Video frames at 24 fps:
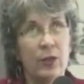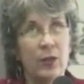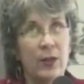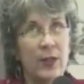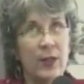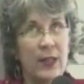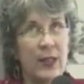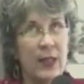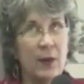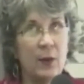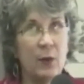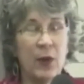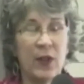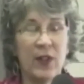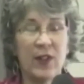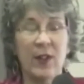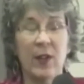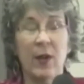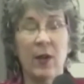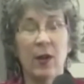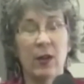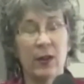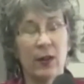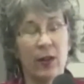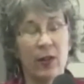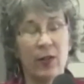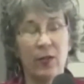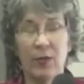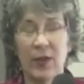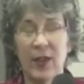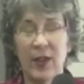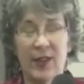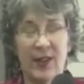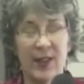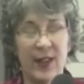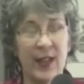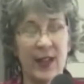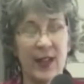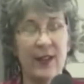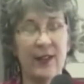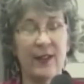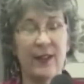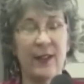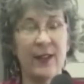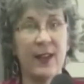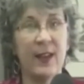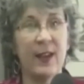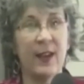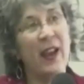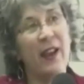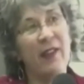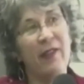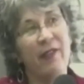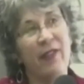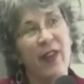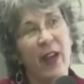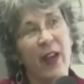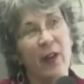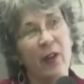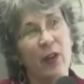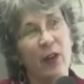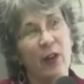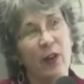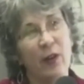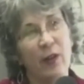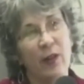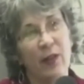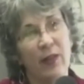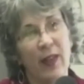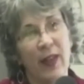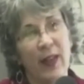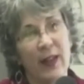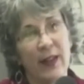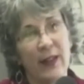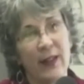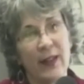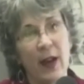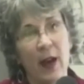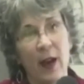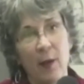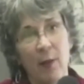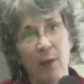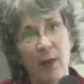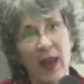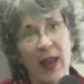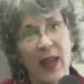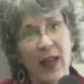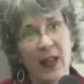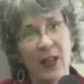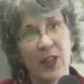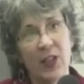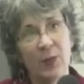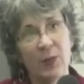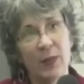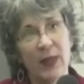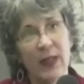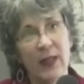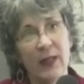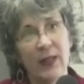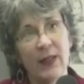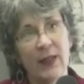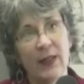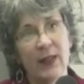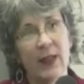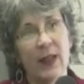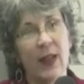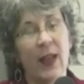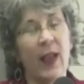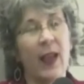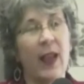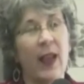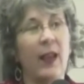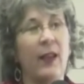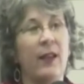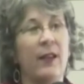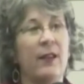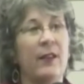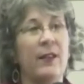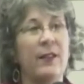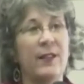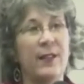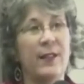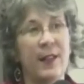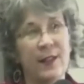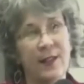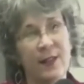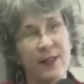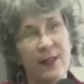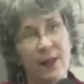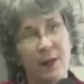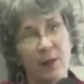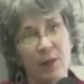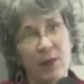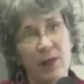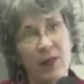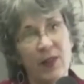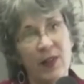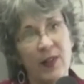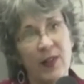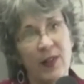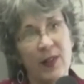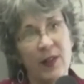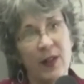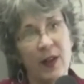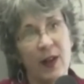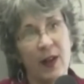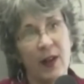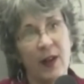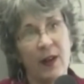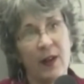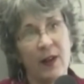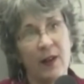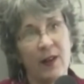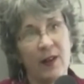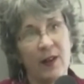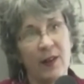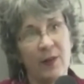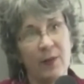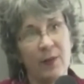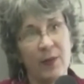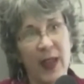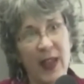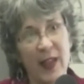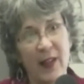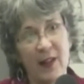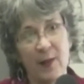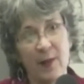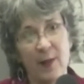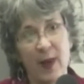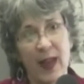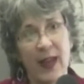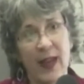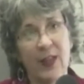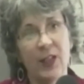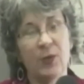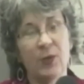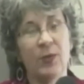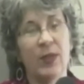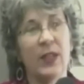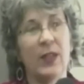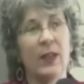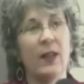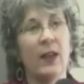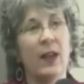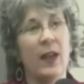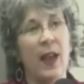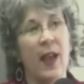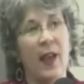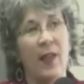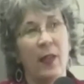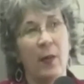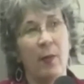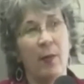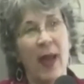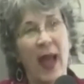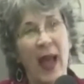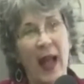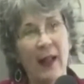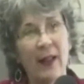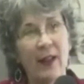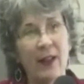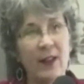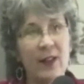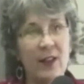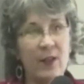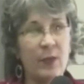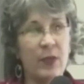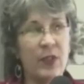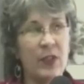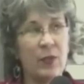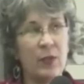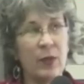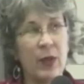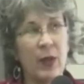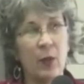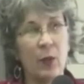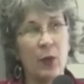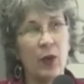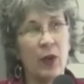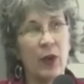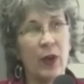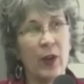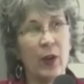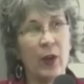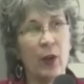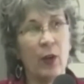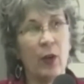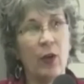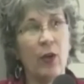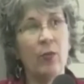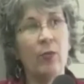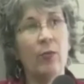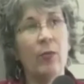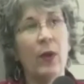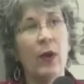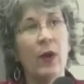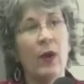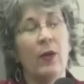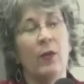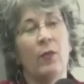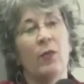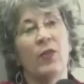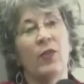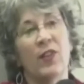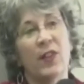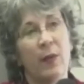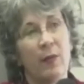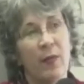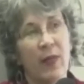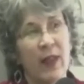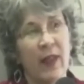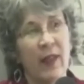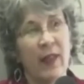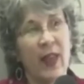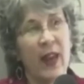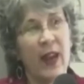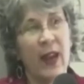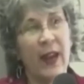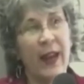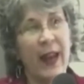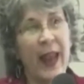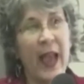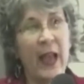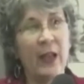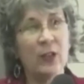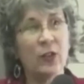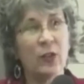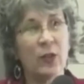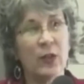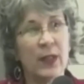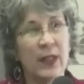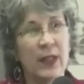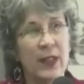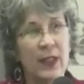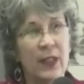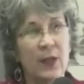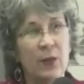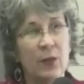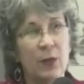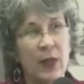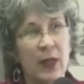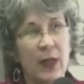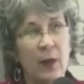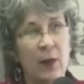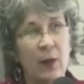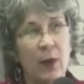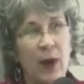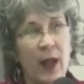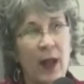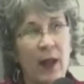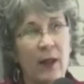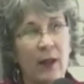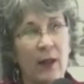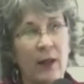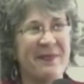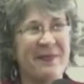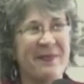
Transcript: did what's called a 360. I found out that time management and systems, space management, and the balance between work and home were something that I naturally did really well.